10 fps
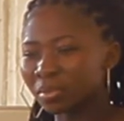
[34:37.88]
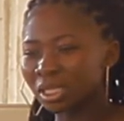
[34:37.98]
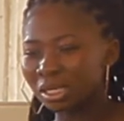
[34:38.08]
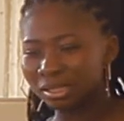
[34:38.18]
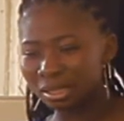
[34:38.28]

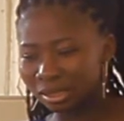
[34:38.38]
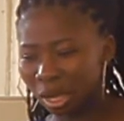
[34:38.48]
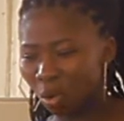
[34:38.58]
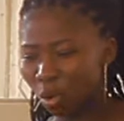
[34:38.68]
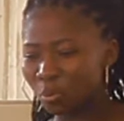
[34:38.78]
chances
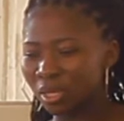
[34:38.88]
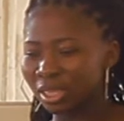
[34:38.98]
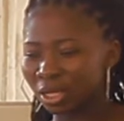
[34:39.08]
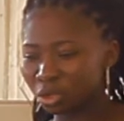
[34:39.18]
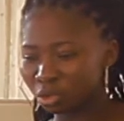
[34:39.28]
are open
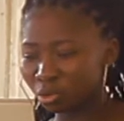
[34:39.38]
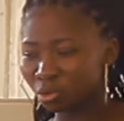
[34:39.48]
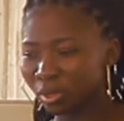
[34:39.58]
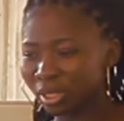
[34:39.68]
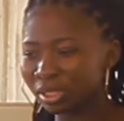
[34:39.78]
that you should
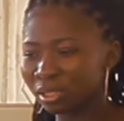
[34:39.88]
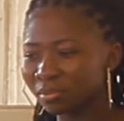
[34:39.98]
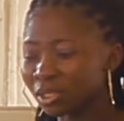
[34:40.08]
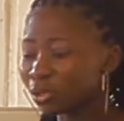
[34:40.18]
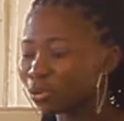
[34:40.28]
do it,
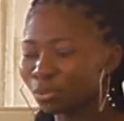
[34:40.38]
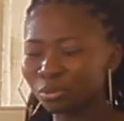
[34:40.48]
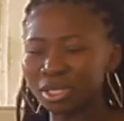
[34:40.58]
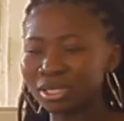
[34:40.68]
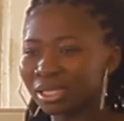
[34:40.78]

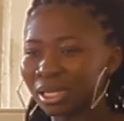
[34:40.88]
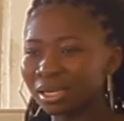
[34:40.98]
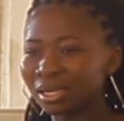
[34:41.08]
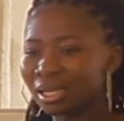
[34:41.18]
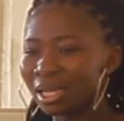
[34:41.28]
no, this
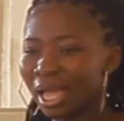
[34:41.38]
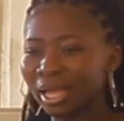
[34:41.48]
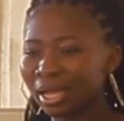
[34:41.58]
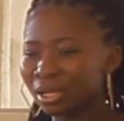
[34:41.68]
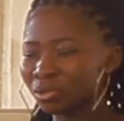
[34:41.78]
thing, I
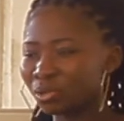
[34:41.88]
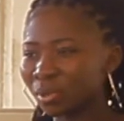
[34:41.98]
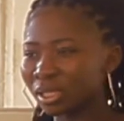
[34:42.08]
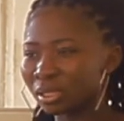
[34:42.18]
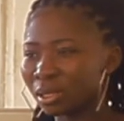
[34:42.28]
can't do
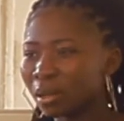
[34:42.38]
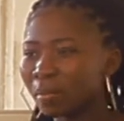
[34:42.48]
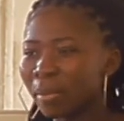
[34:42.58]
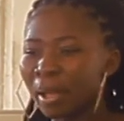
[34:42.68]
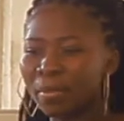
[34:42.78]
it.
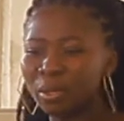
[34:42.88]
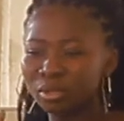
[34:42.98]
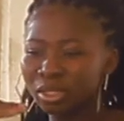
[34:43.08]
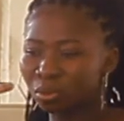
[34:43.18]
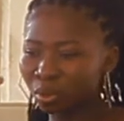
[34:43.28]
By
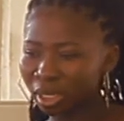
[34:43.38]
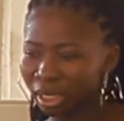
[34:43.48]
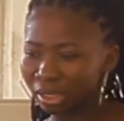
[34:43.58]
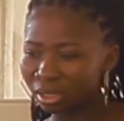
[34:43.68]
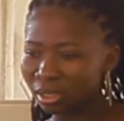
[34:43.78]
building on
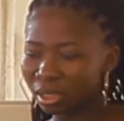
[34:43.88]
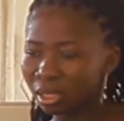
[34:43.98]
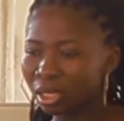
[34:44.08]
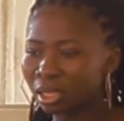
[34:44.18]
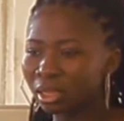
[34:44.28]
it,
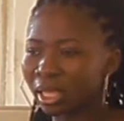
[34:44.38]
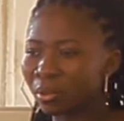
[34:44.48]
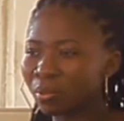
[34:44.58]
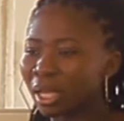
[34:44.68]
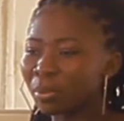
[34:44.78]

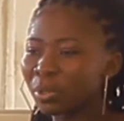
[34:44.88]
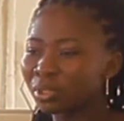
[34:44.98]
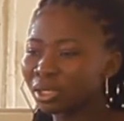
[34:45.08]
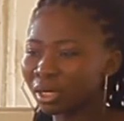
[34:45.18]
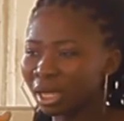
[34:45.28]
then we are
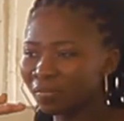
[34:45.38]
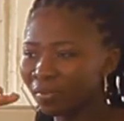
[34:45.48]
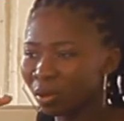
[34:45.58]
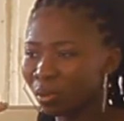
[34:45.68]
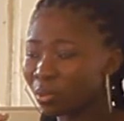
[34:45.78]
building on our
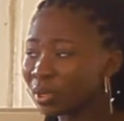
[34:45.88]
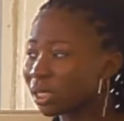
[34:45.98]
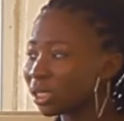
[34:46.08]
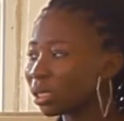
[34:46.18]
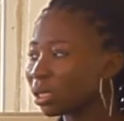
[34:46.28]
failure,
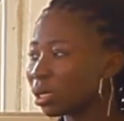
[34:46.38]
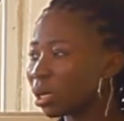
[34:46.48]
which